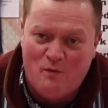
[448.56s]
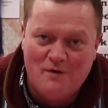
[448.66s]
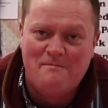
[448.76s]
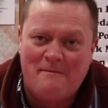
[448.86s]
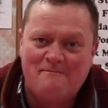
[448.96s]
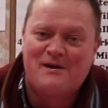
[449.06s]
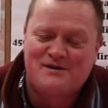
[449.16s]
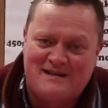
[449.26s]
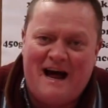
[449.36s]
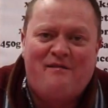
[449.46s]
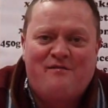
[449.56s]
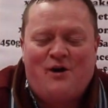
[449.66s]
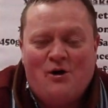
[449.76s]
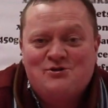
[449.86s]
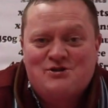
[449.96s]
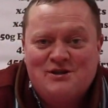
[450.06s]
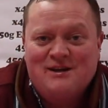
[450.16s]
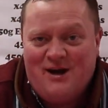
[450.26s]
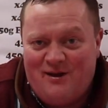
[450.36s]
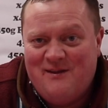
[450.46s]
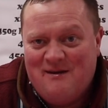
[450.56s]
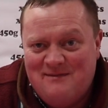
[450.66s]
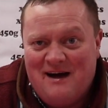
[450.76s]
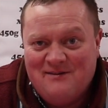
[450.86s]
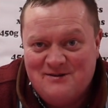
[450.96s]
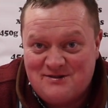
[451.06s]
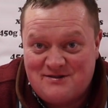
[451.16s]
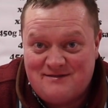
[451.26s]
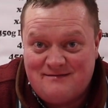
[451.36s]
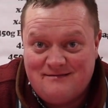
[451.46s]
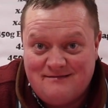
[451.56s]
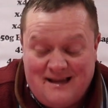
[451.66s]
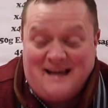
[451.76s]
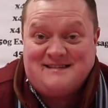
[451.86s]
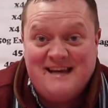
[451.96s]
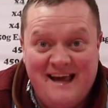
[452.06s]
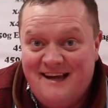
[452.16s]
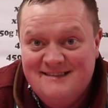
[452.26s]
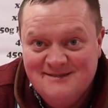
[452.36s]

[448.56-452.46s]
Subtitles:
a one member of staff constantly on them now. That's it.